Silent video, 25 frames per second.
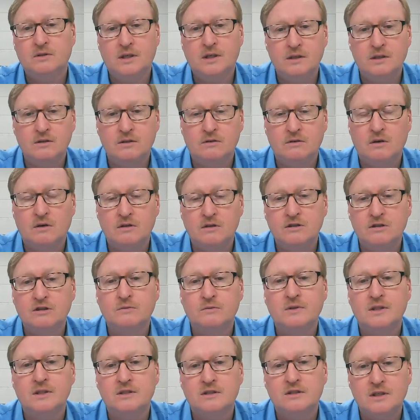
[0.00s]
either also
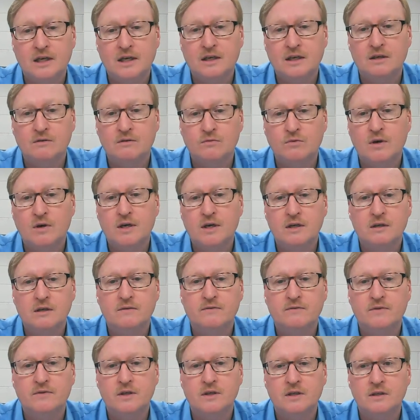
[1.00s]
in a second run
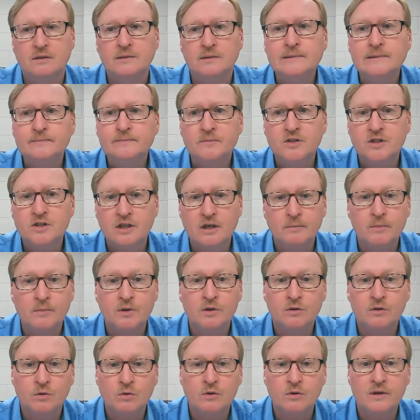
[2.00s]
of the
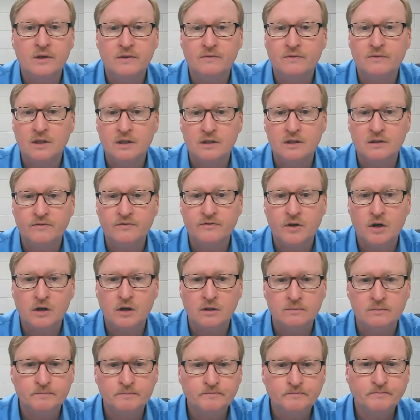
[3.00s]
summer or even in the
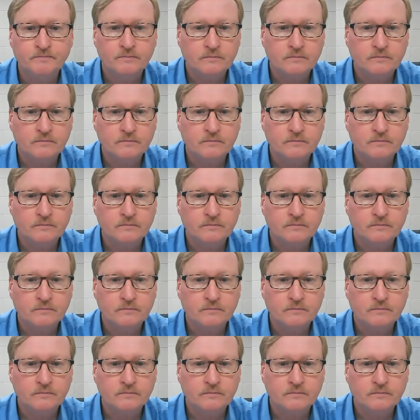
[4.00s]
fall.